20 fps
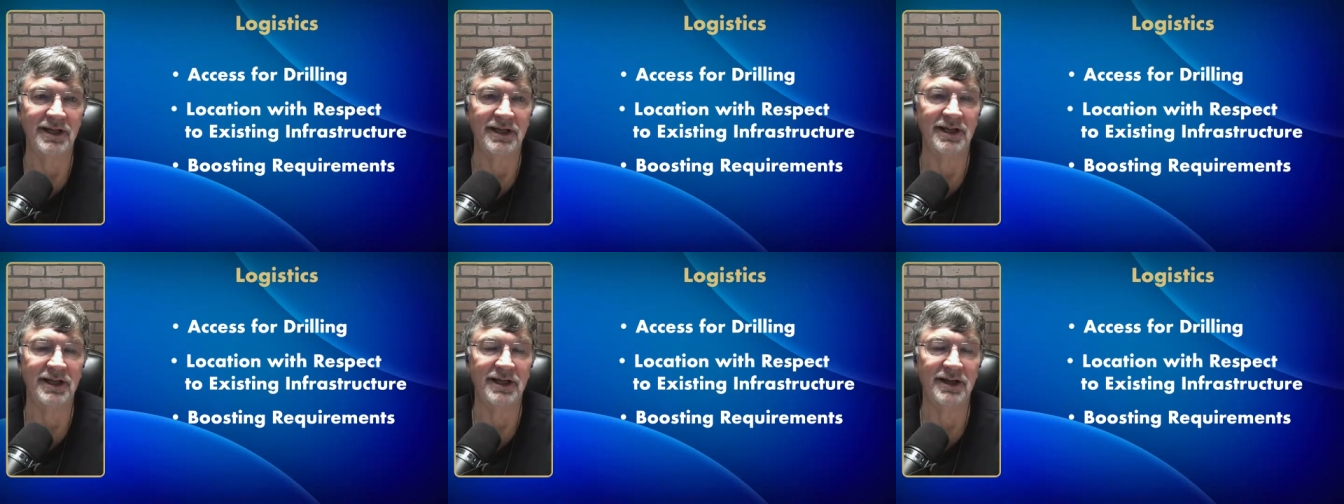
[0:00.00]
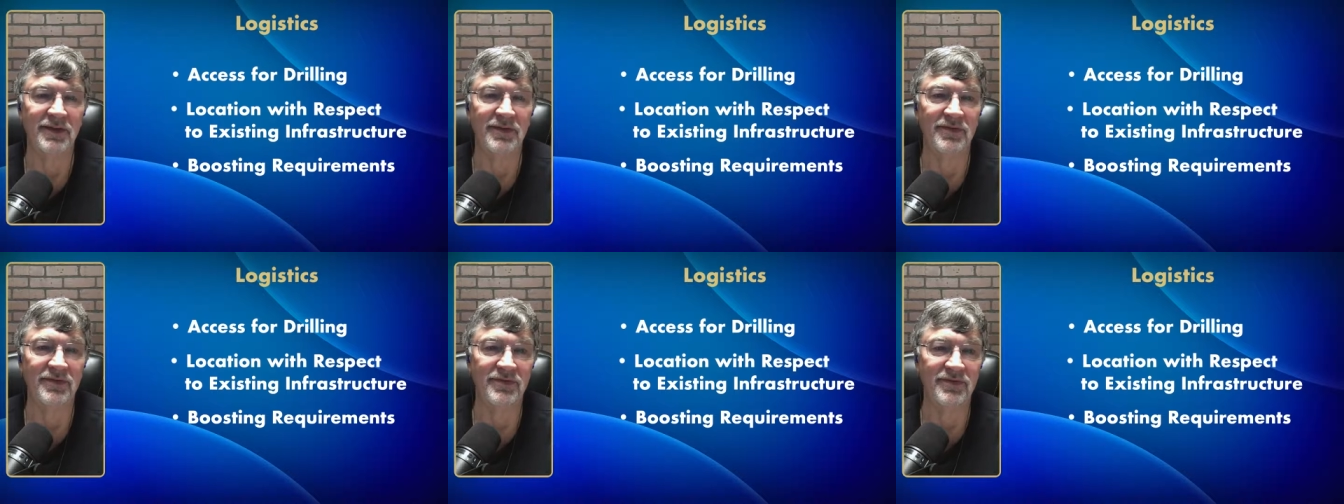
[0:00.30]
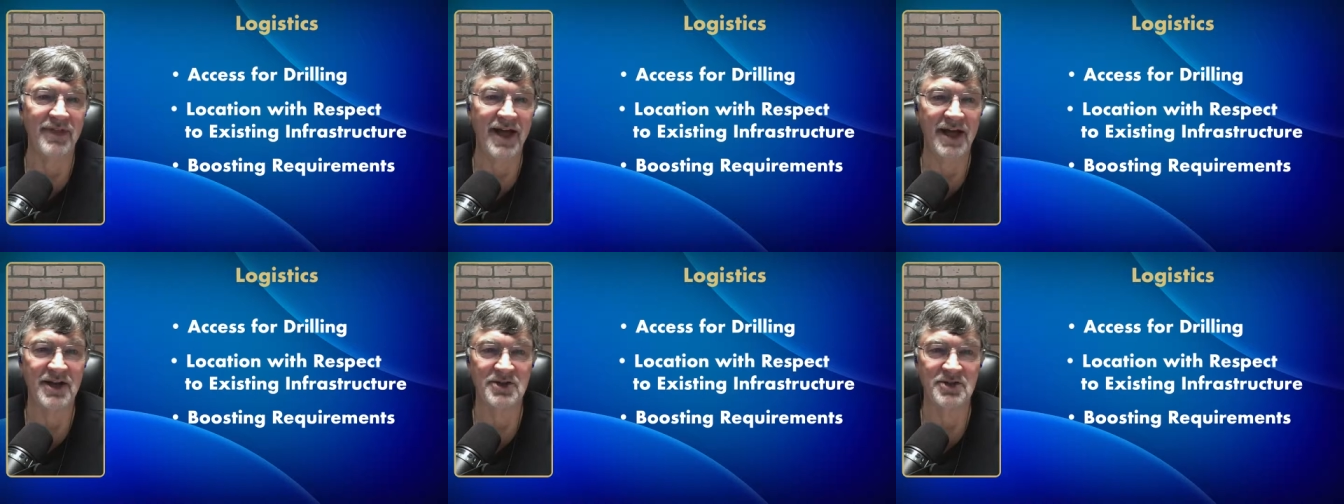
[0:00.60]

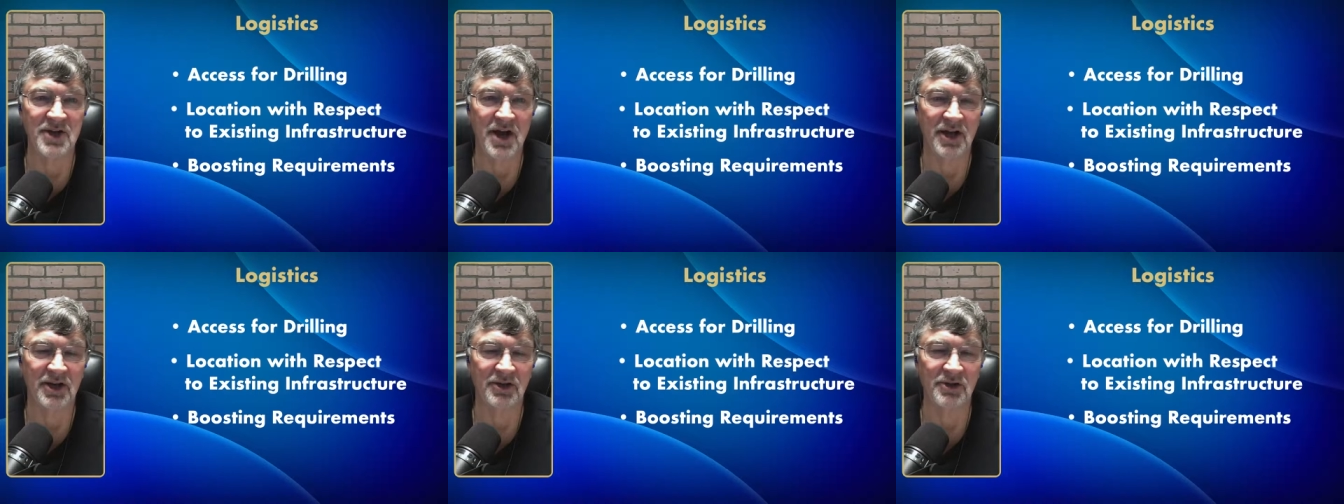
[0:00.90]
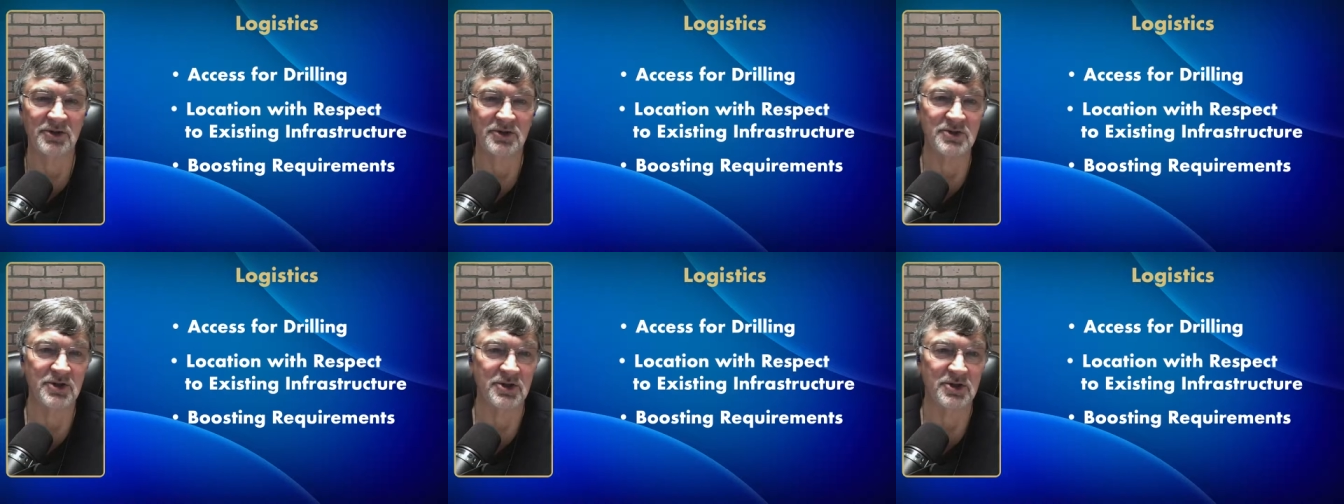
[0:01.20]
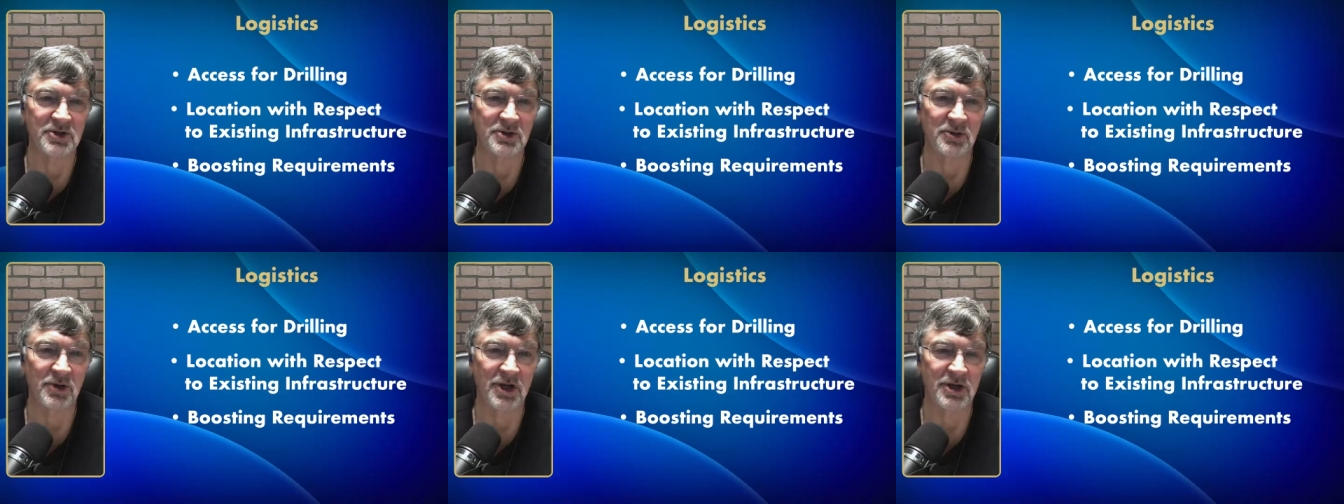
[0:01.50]
and that is not a
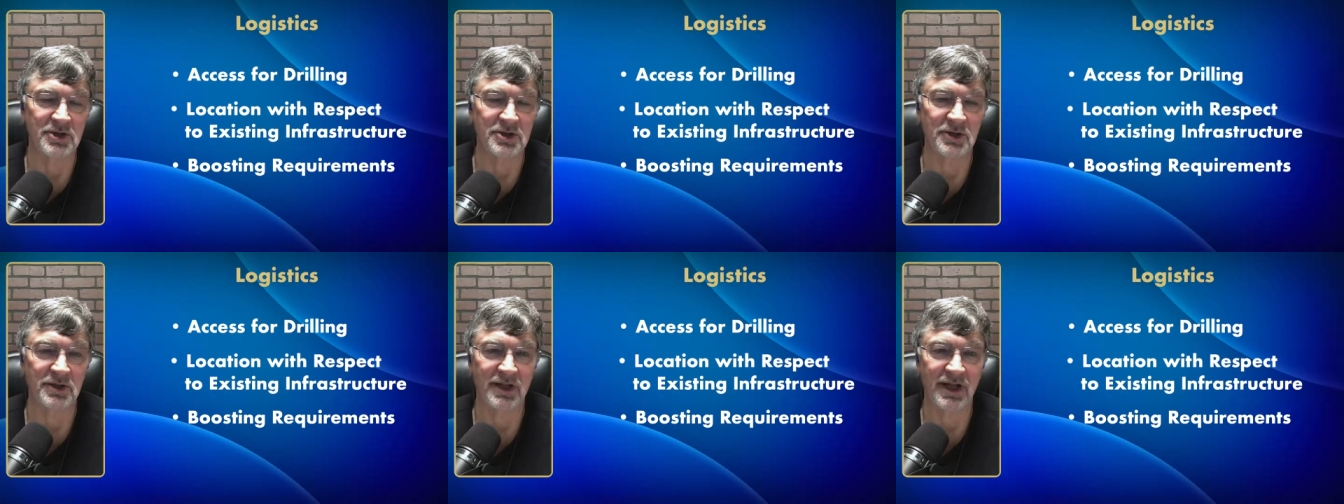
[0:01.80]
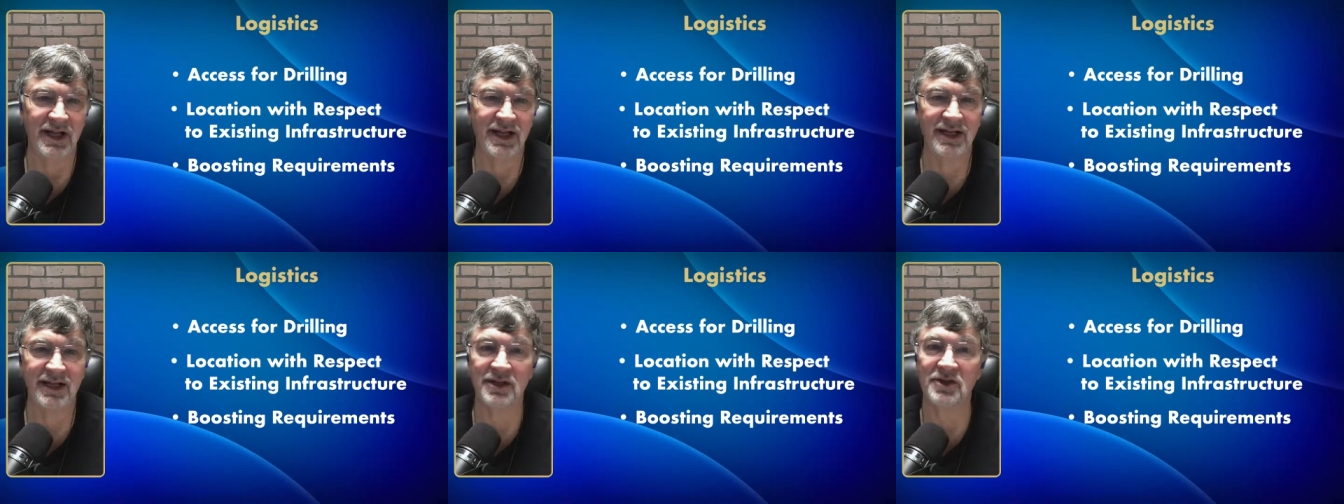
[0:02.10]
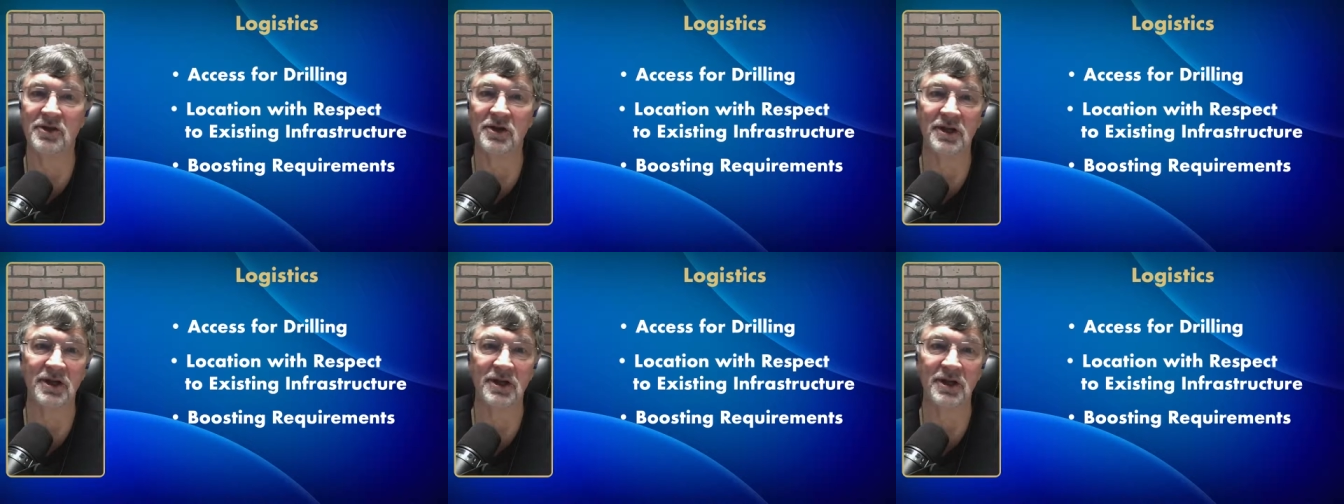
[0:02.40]
good situation.